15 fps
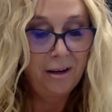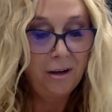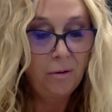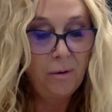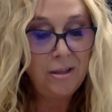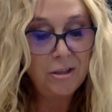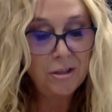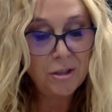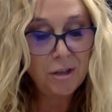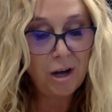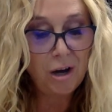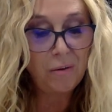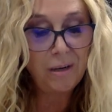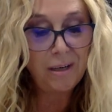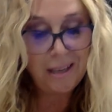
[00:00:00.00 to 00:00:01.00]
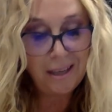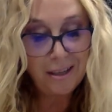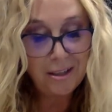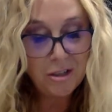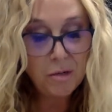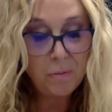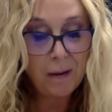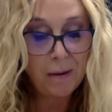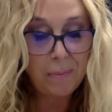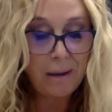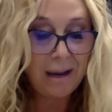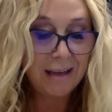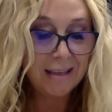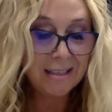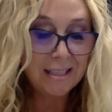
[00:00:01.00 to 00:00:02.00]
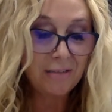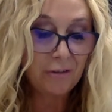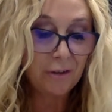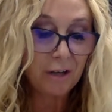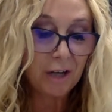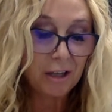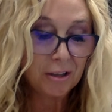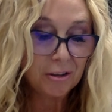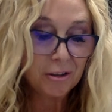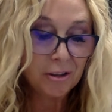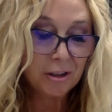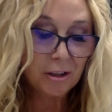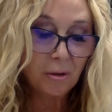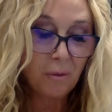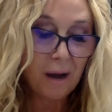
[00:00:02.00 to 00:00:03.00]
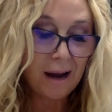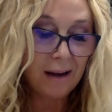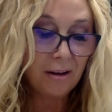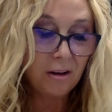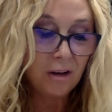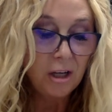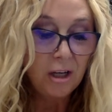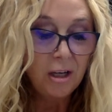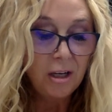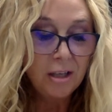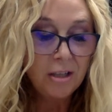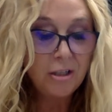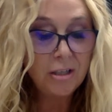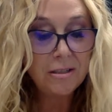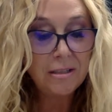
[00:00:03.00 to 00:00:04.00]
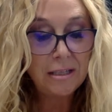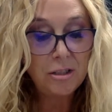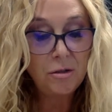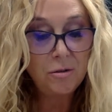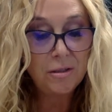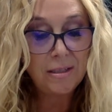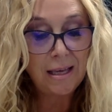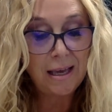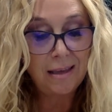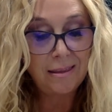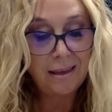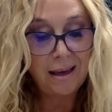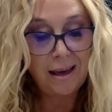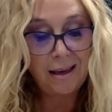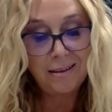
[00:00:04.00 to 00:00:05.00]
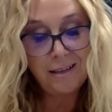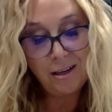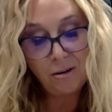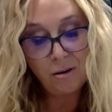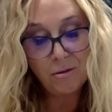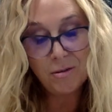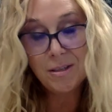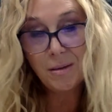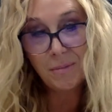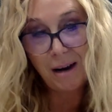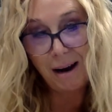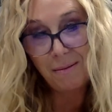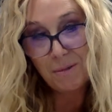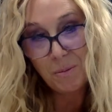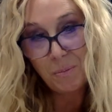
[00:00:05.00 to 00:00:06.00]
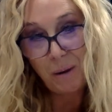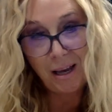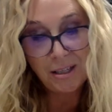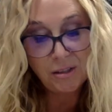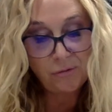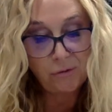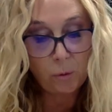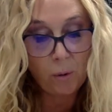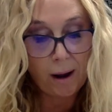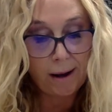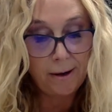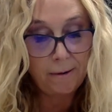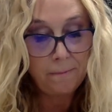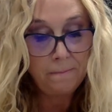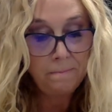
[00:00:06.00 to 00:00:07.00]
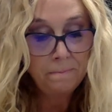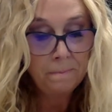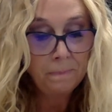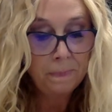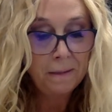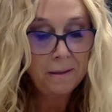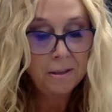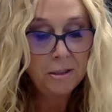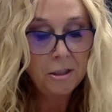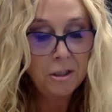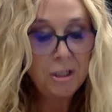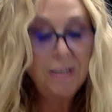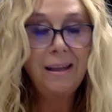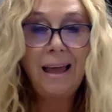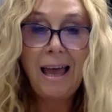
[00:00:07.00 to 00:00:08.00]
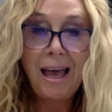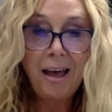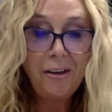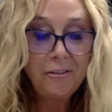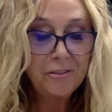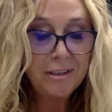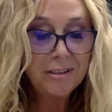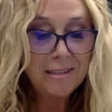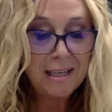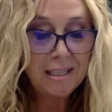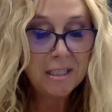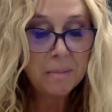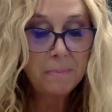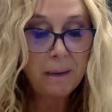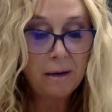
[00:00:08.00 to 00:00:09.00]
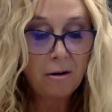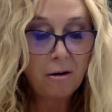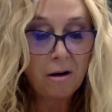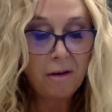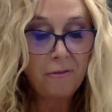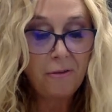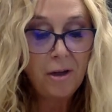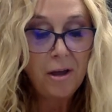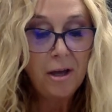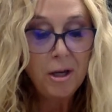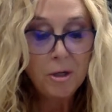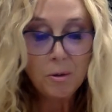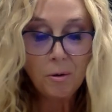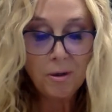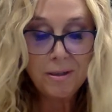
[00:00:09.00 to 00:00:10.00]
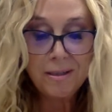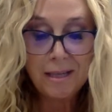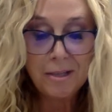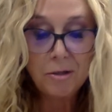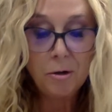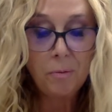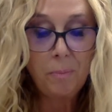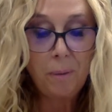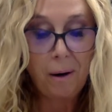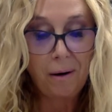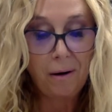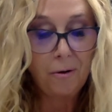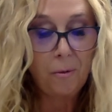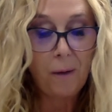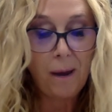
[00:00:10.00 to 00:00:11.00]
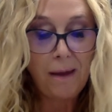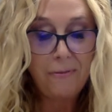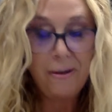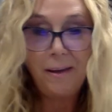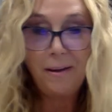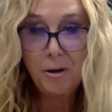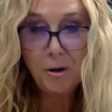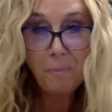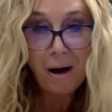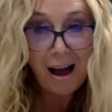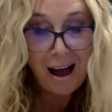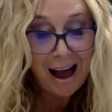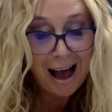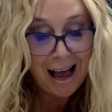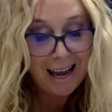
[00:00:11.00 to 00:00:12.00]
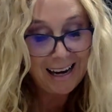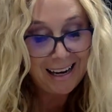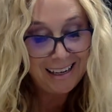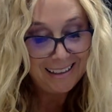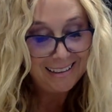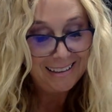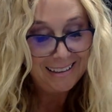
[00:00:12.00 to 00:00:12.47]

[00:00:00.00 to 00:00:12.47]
We just thought we'd kid you by passing for colored a little while, just as you said that Negroes sometimes pass for white." She laughed as they sped off toward Central Park, waving goodbye.